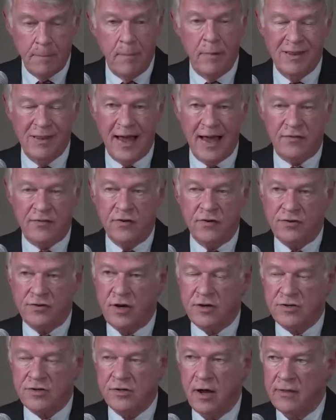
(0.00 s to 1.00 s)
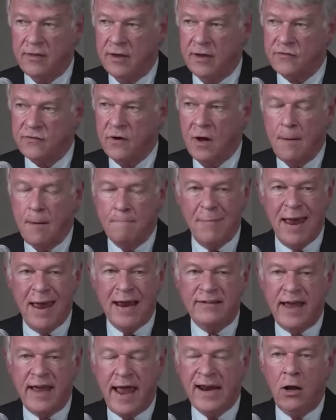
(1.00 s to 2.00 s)
Last suggestion on this:
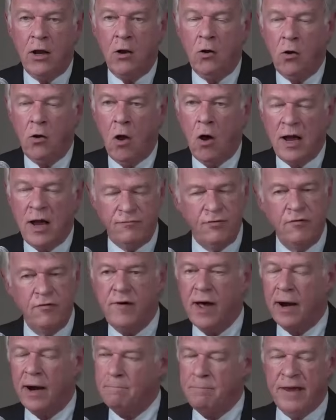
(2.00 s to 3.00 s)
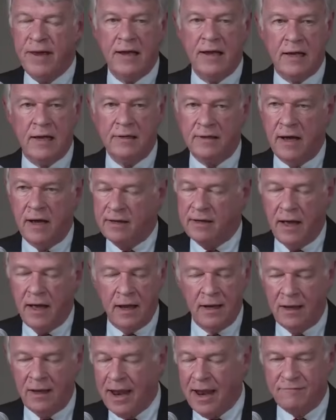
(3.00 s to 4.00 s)
maintain a law. If you've got
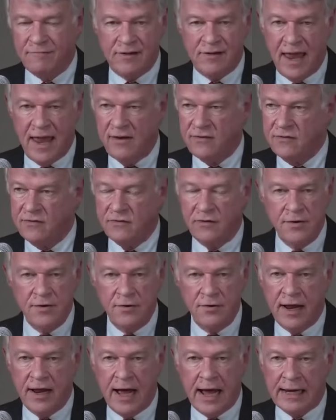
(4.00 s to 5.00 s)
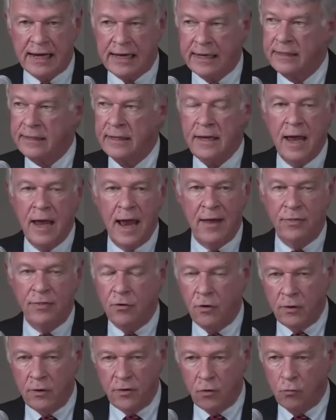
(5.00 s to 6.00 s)
a lot of cases on your docket and
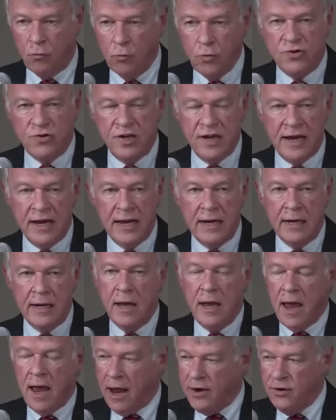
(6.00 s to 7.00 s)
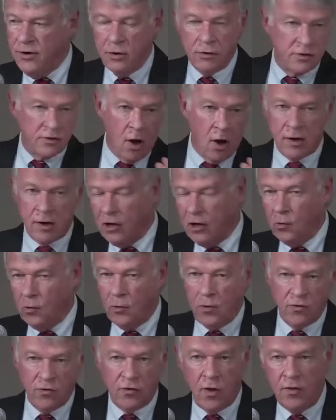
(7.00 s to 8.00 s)
they're routine, and you're talking to
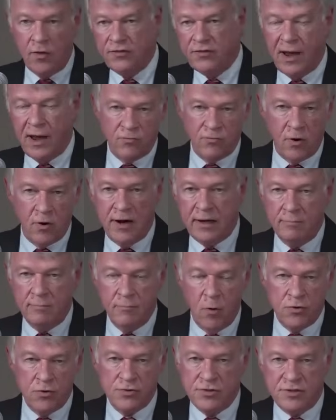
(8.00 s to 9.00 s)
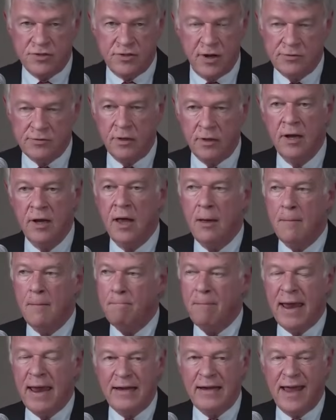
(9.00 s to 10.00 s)
lawyers all the time trying to get motions scheduled,
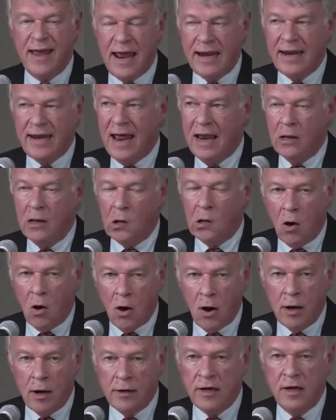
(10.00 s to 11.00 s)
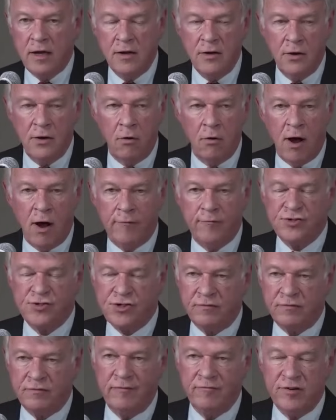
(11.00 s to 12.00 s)
maintain a log in your
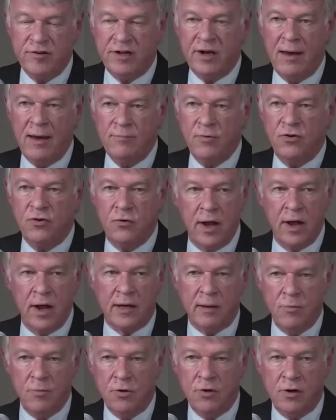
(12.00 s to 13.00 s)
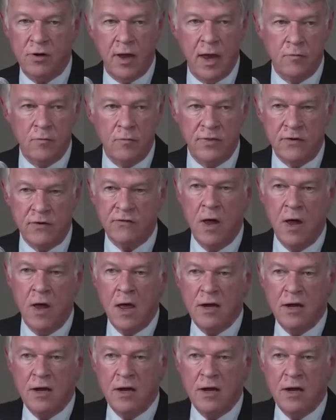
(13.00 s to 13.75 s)
office of every time you try to communicate with us.